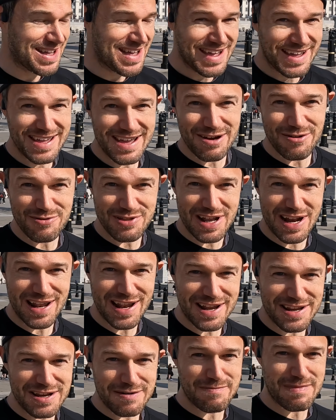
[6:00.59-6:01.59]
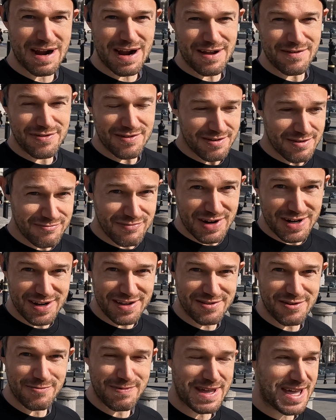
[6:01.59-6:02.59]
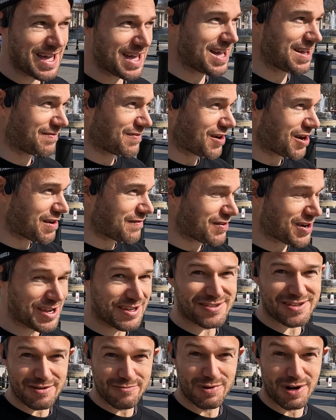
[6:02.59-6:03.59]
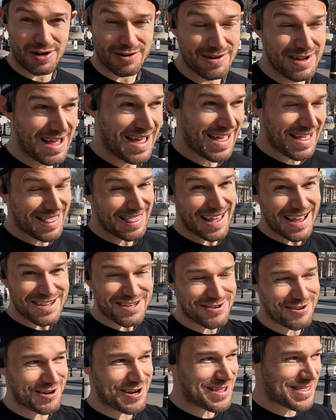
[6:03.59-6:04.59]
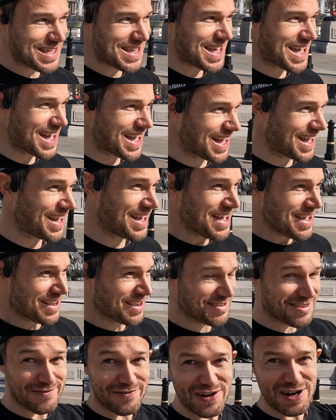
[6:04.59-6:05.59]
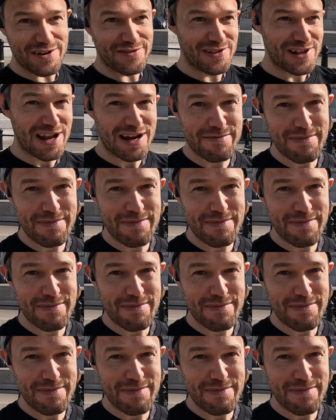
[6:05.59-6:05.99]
Yeah, all the London Marathon runners will be here very, very soon. Well, later on in the year, because the finish of the London